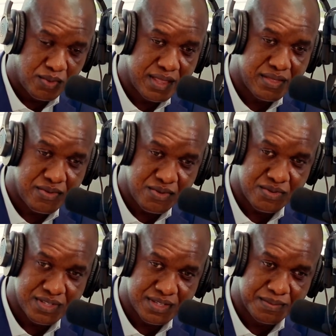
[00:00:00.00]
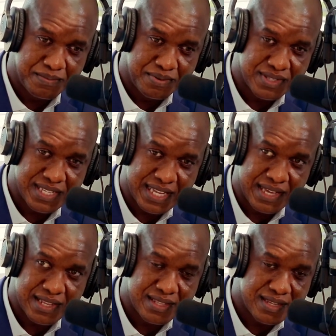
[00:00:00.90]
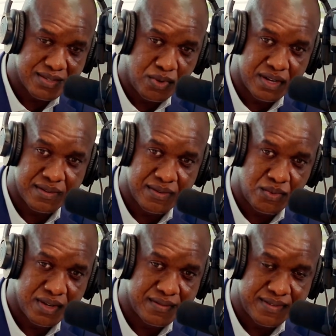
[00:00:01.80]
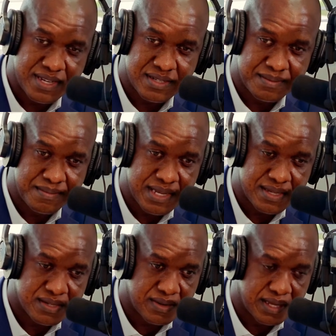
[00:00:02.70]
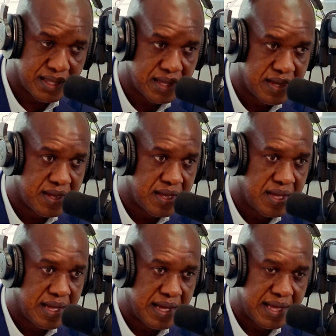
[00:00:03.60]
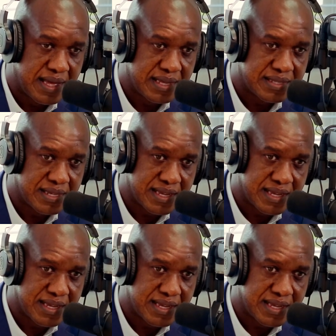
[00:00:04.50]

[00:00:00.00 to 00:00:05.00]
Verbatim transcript: went through to put mm-hmm. together this one one vision Beautiful ministry. ministry. Yes, it you.